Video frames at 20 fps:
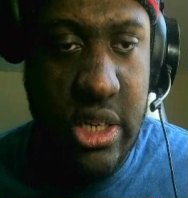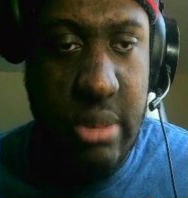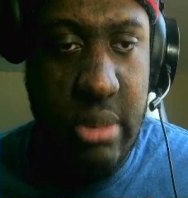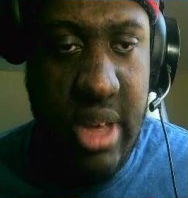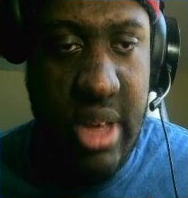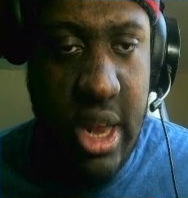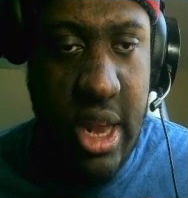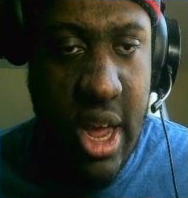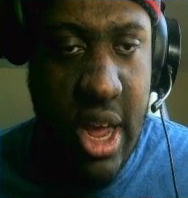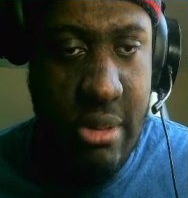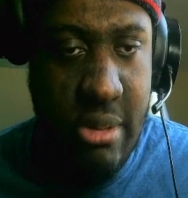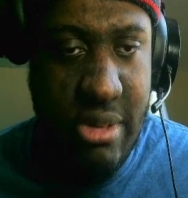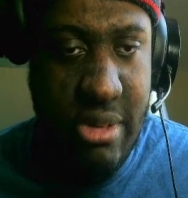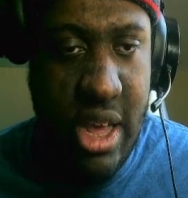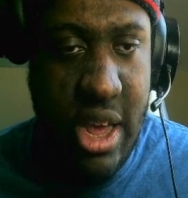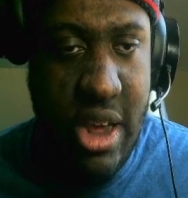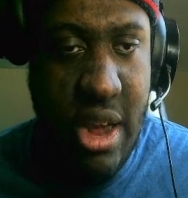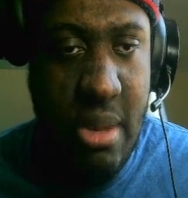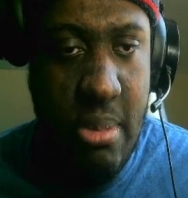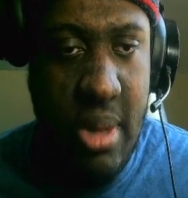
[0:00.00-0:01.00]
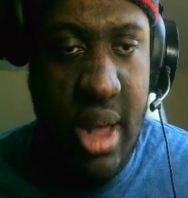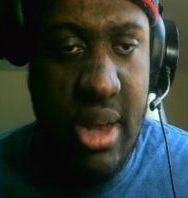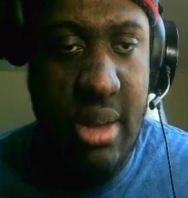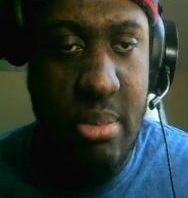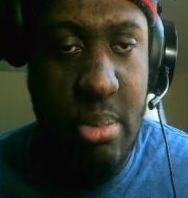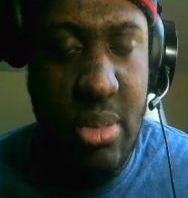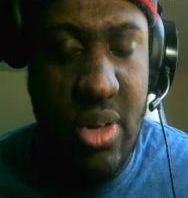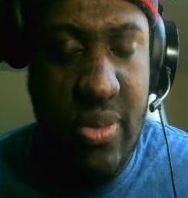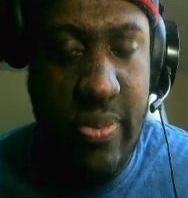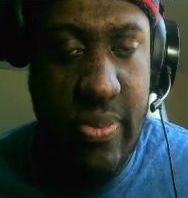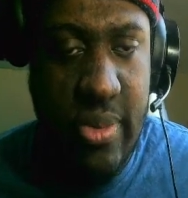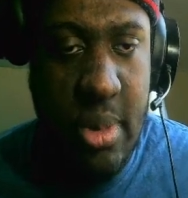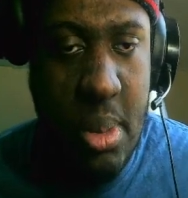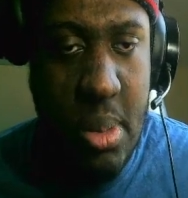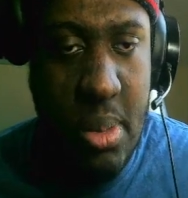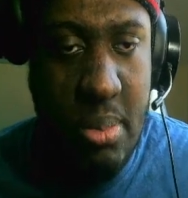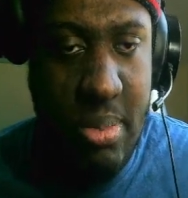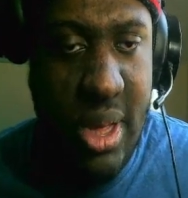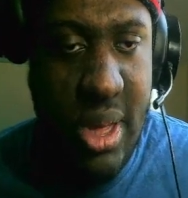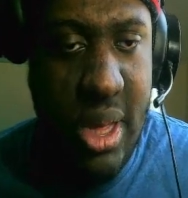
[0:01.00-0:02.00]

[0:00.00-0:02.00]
I mean, I don't really care about both of them